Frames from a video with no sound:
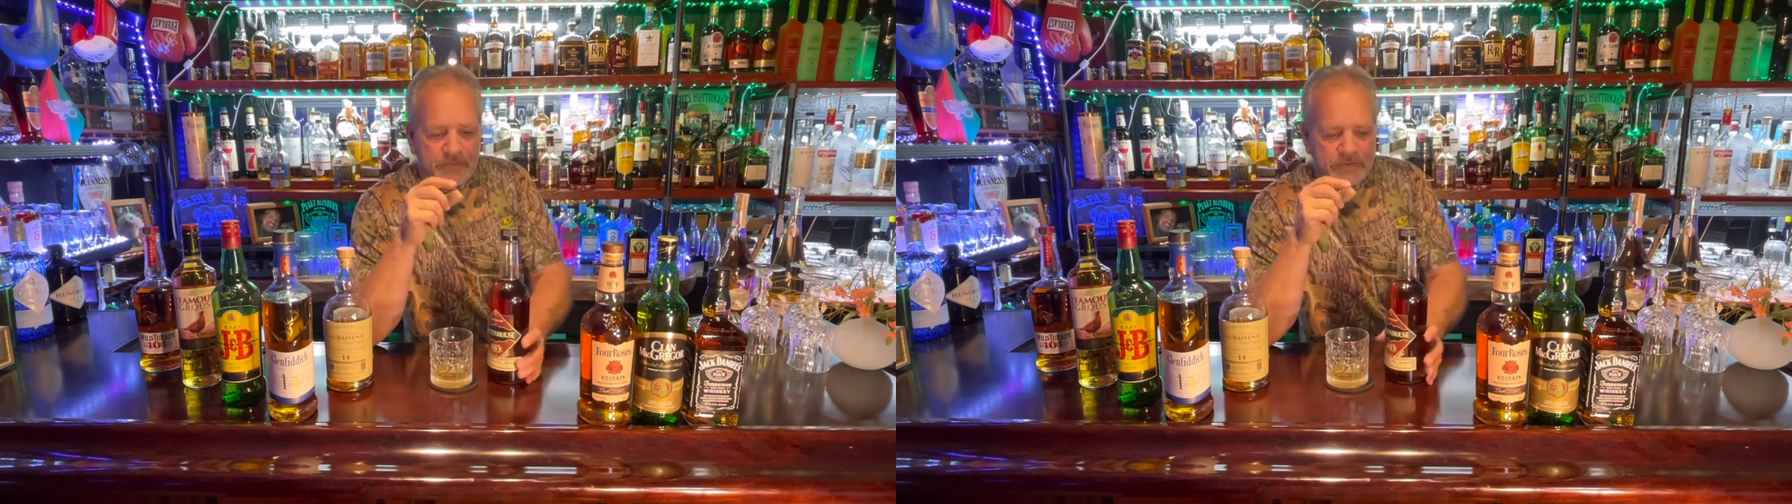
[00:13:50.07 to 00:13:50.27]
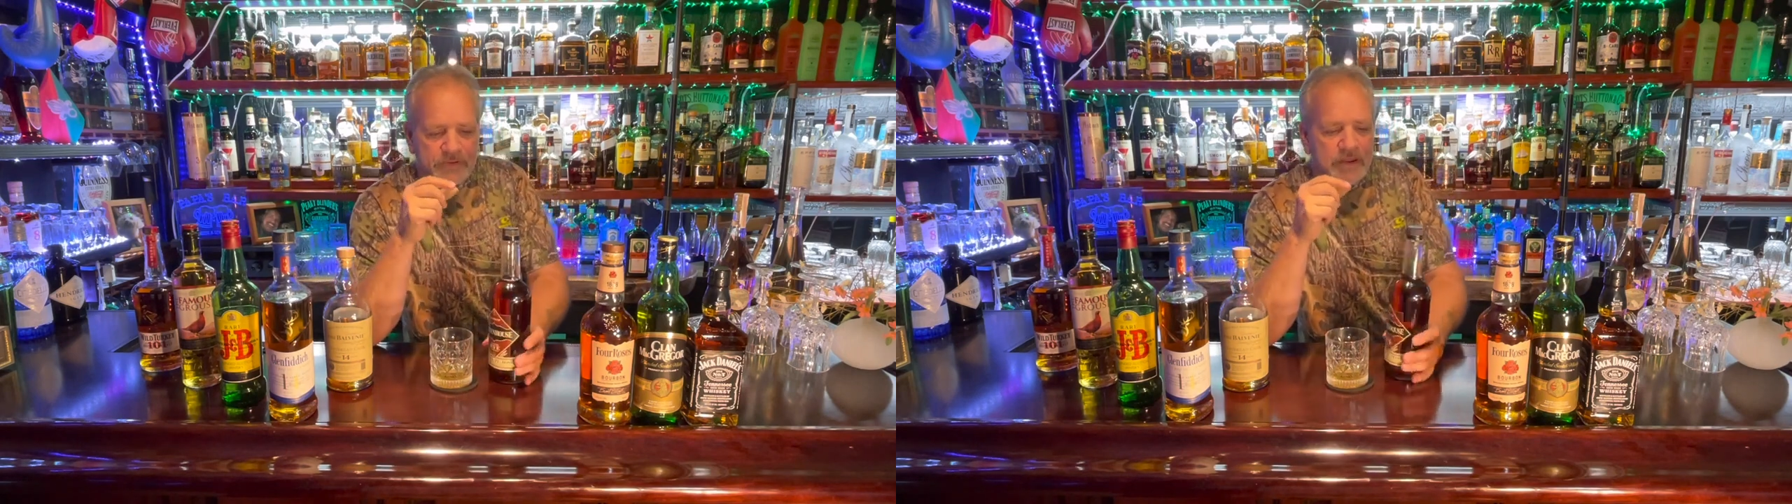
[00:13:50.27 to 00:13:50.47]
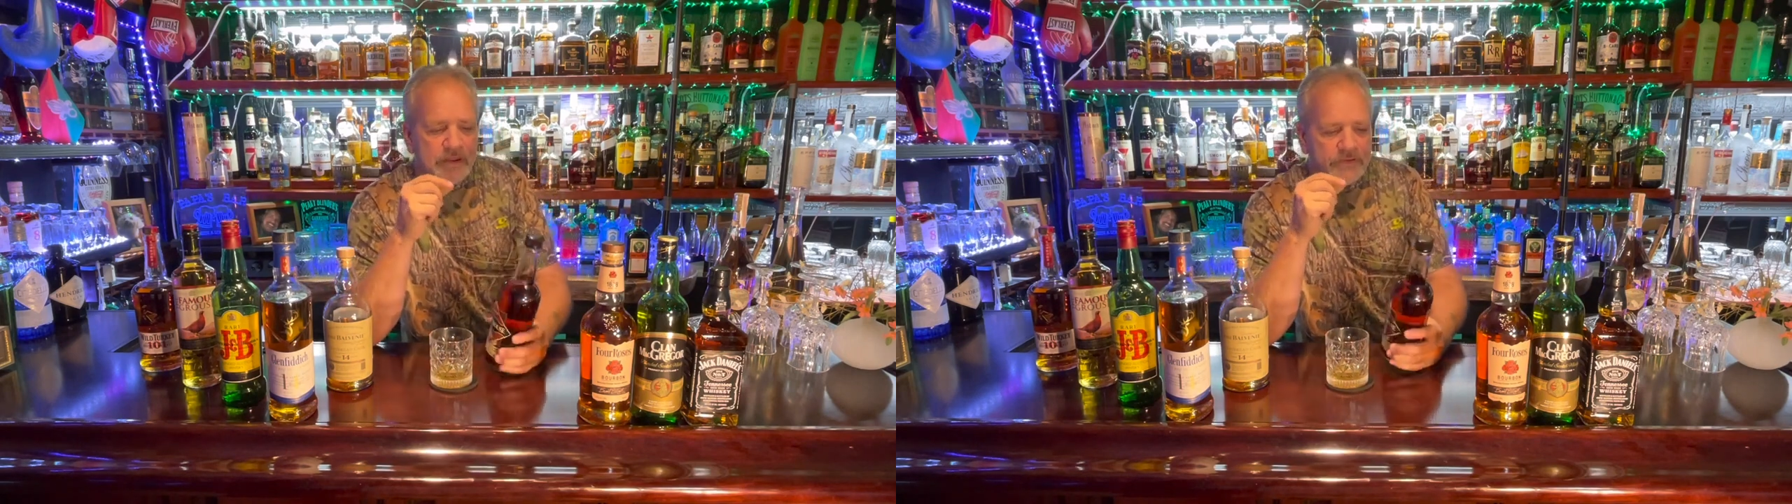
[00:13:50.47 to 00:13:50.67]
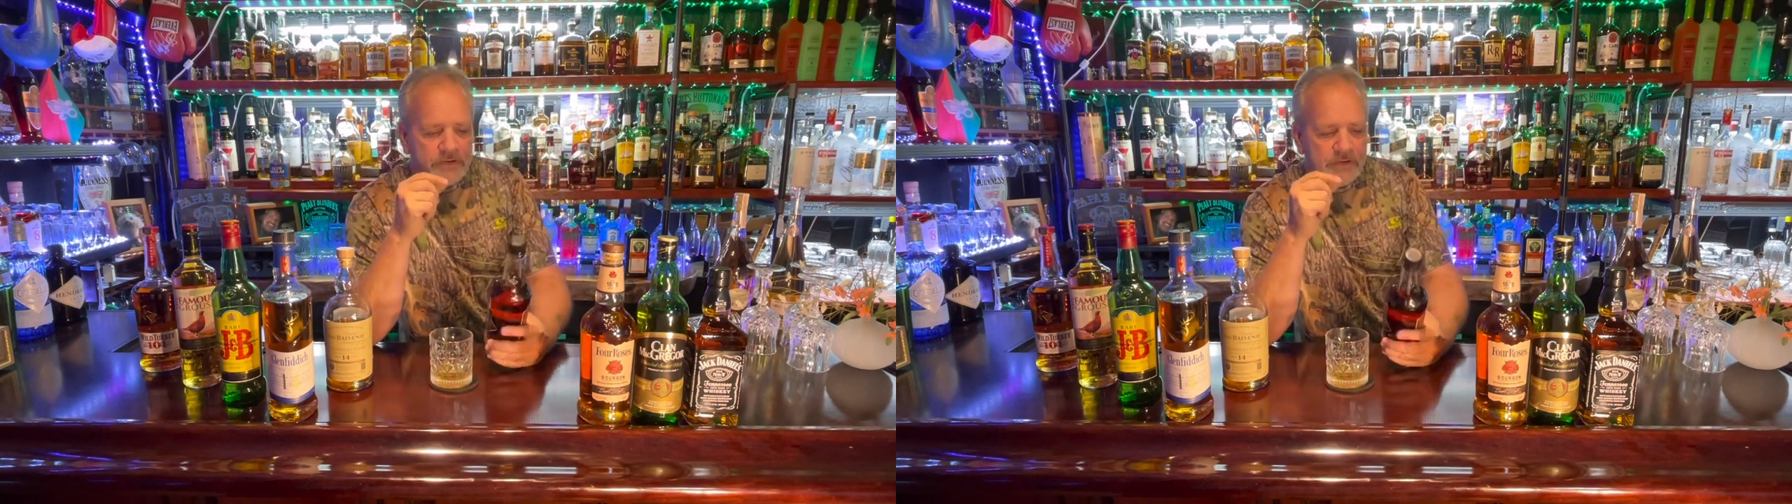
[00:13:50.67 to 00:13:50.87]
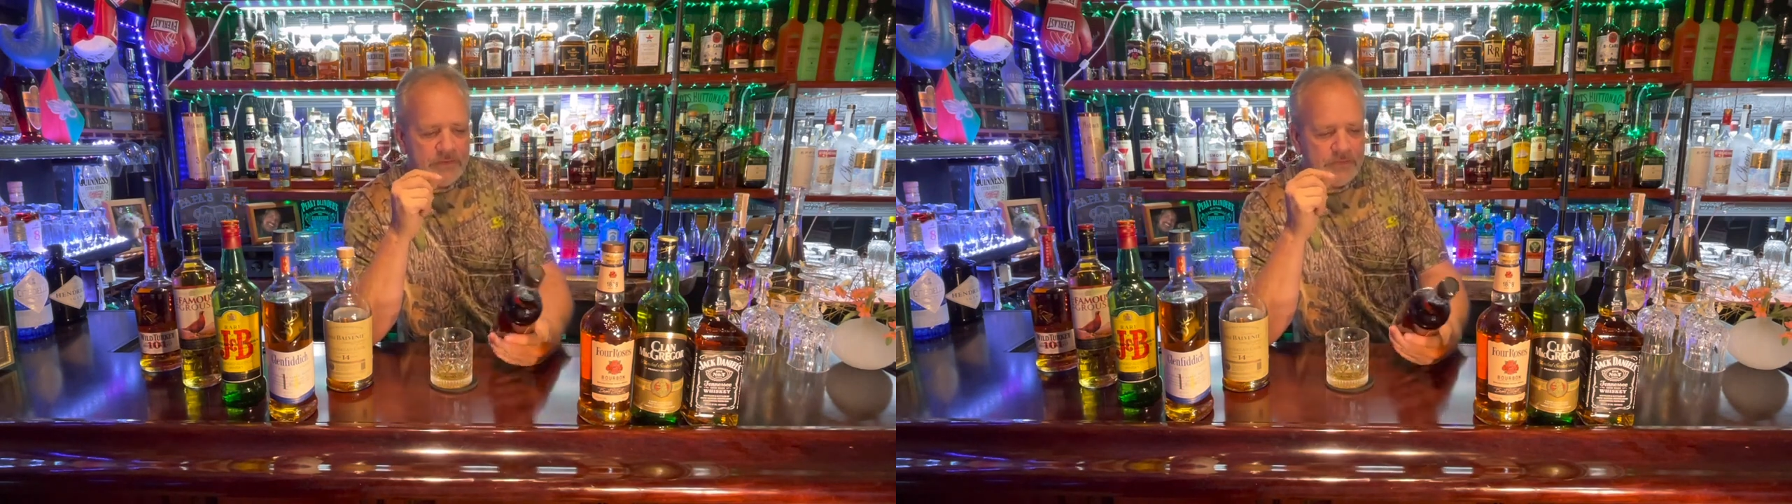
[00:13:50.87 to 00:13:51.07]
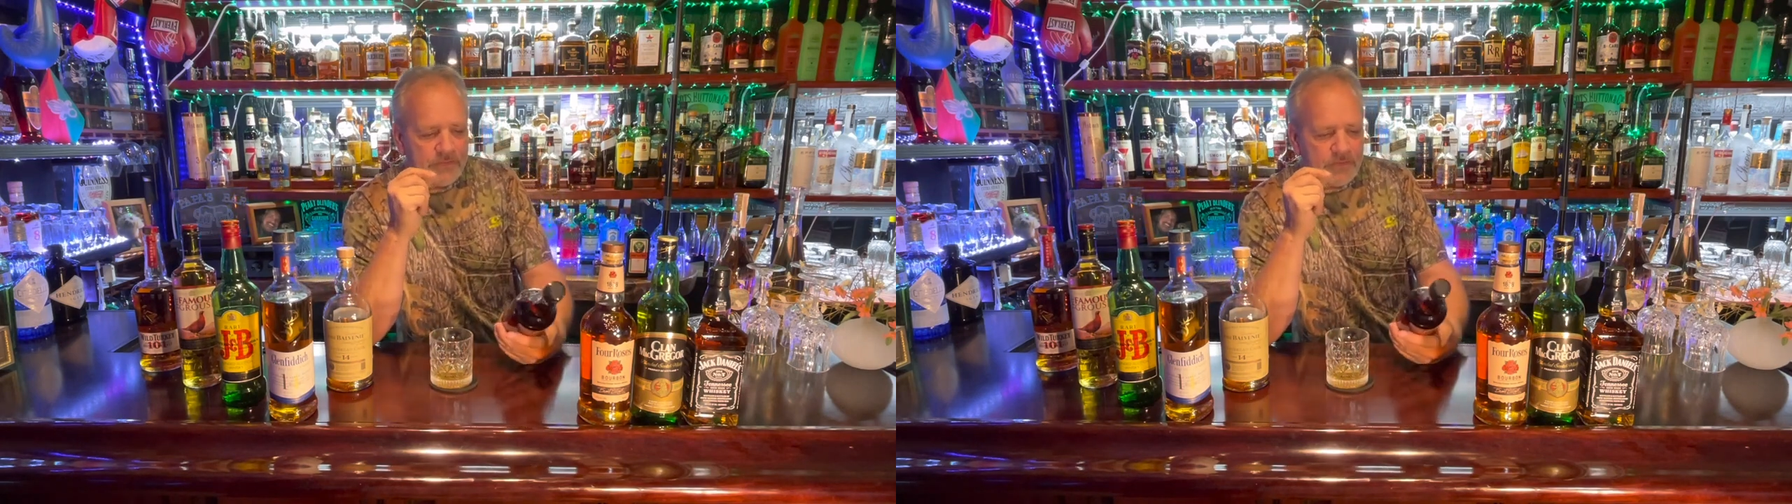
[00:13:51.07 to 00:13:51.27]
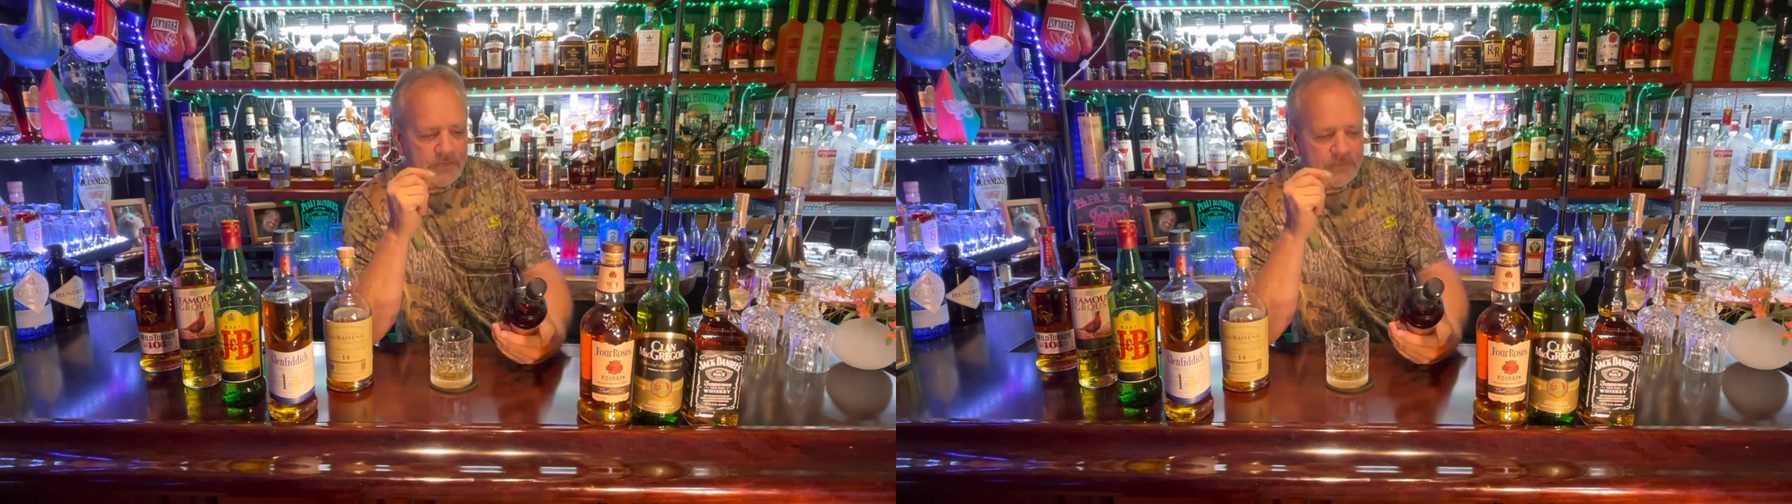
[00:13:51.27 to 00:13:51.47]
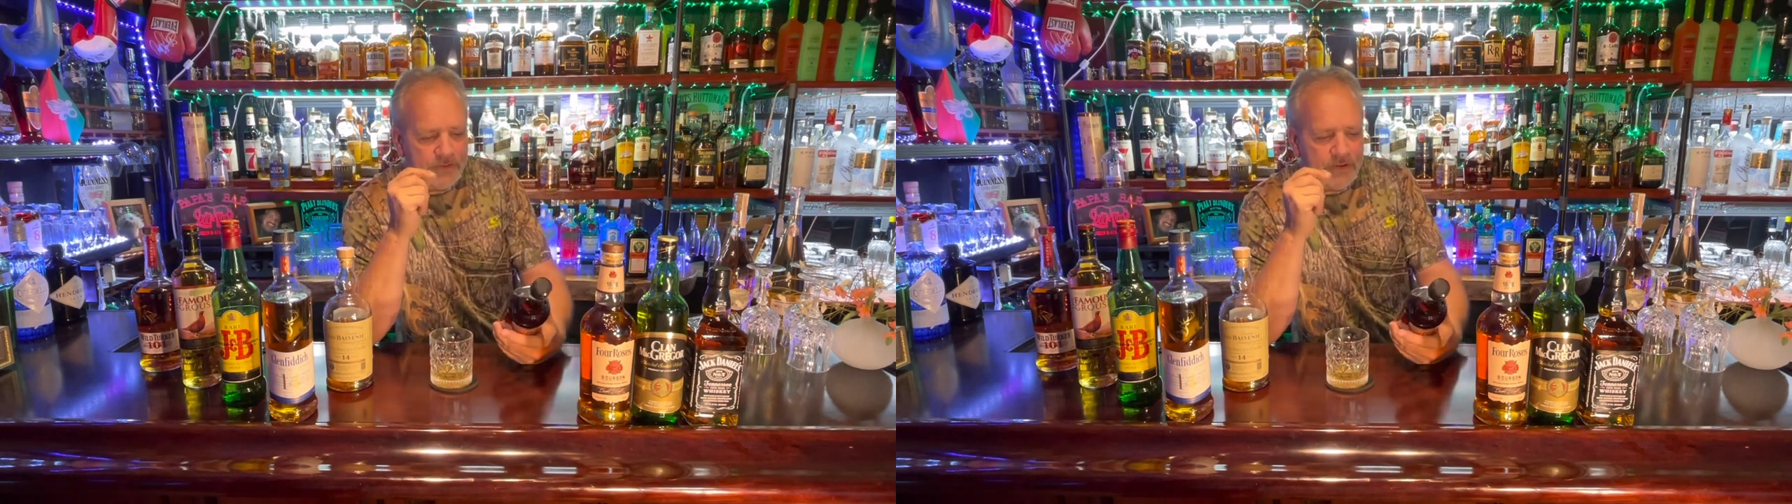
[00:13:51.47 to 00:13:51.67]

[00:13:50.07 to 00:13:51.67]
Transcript: what's in it you know so